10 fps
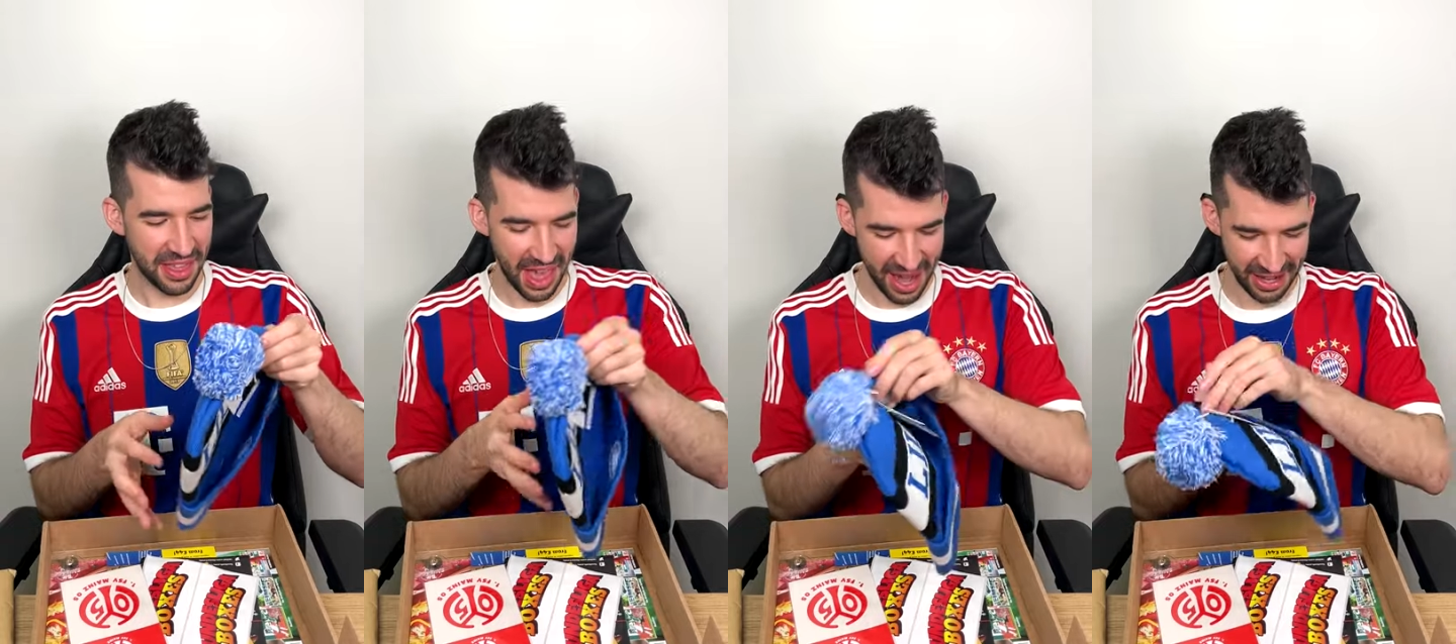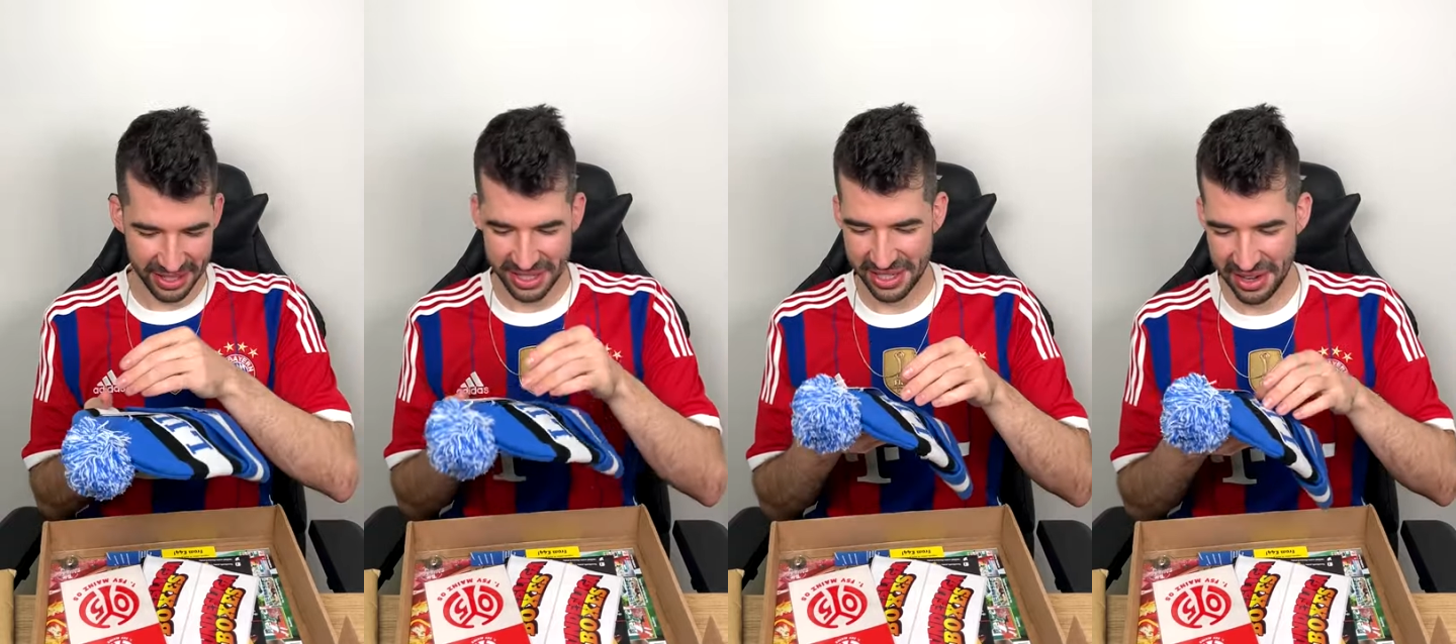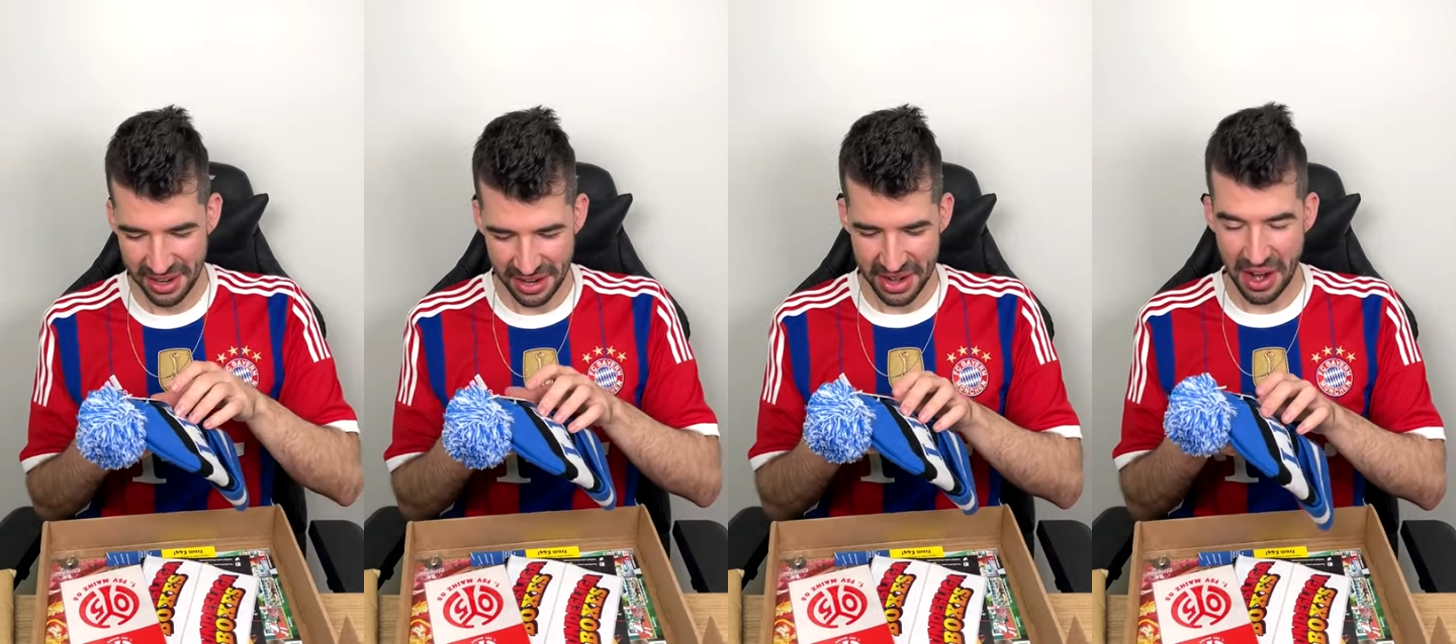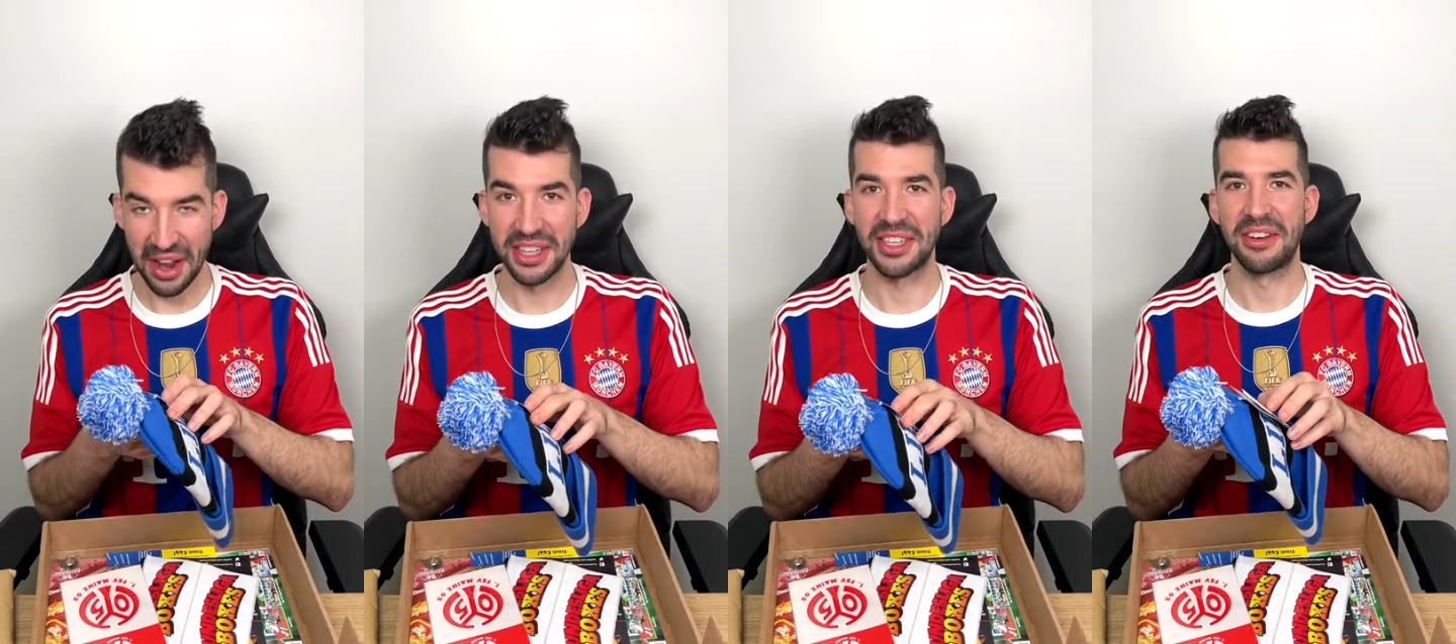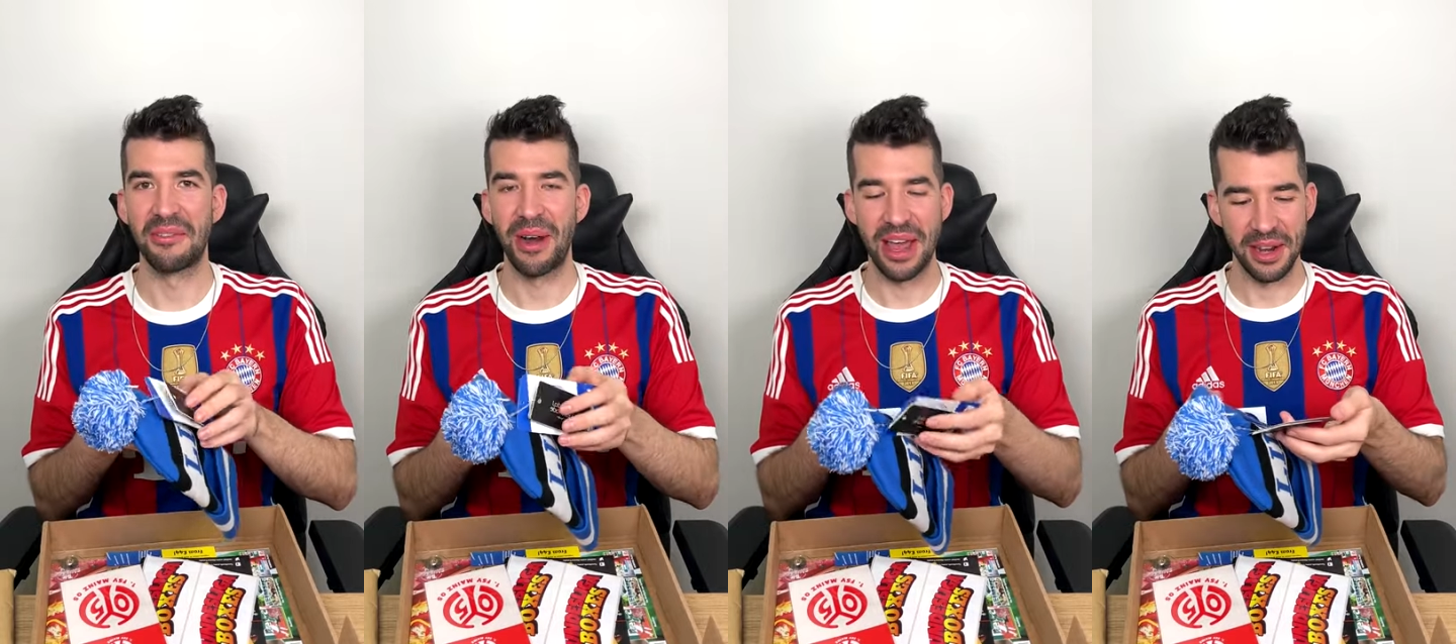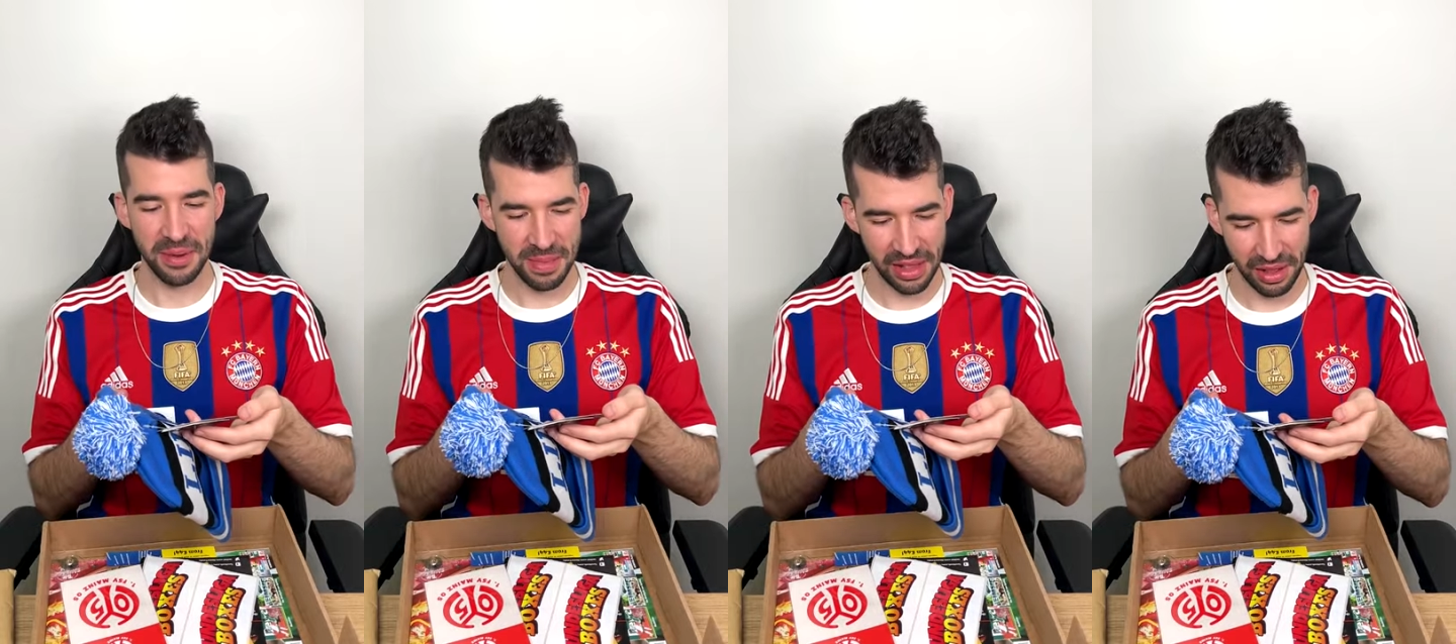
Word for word: That is nice and random.